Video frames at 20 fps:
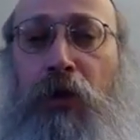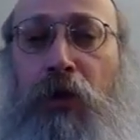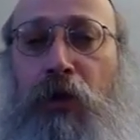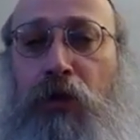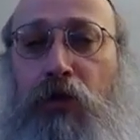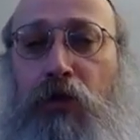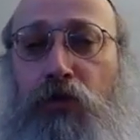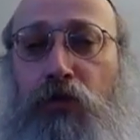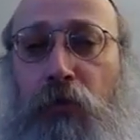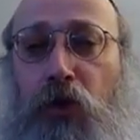
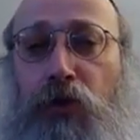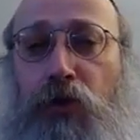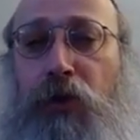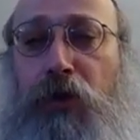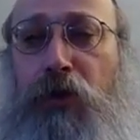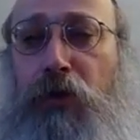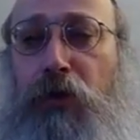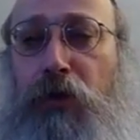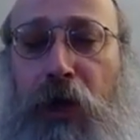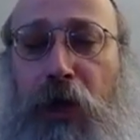good
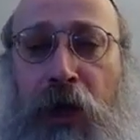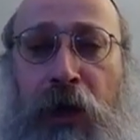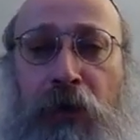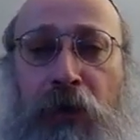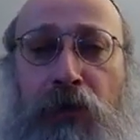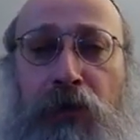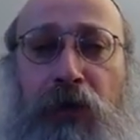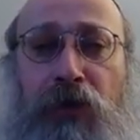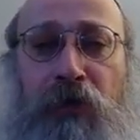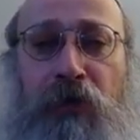morning,
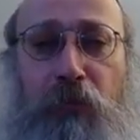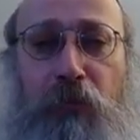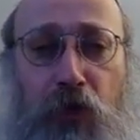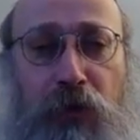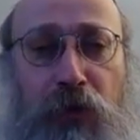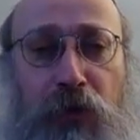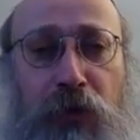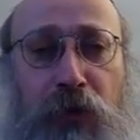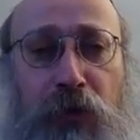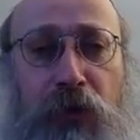and this
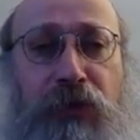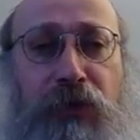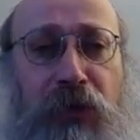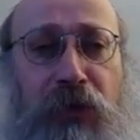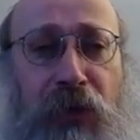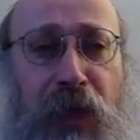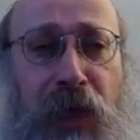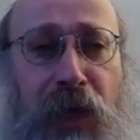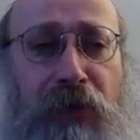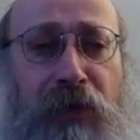morning's
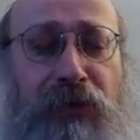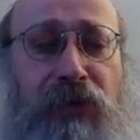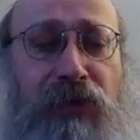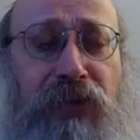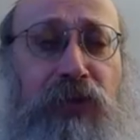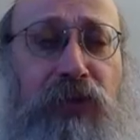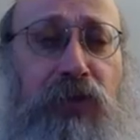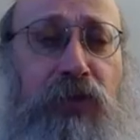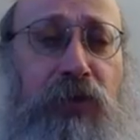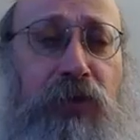
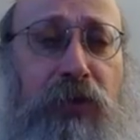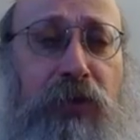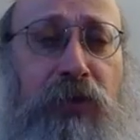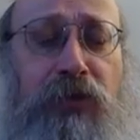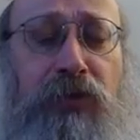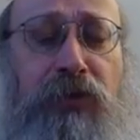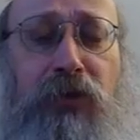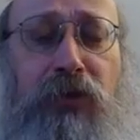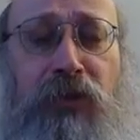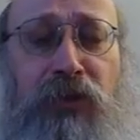class
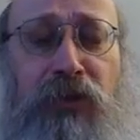is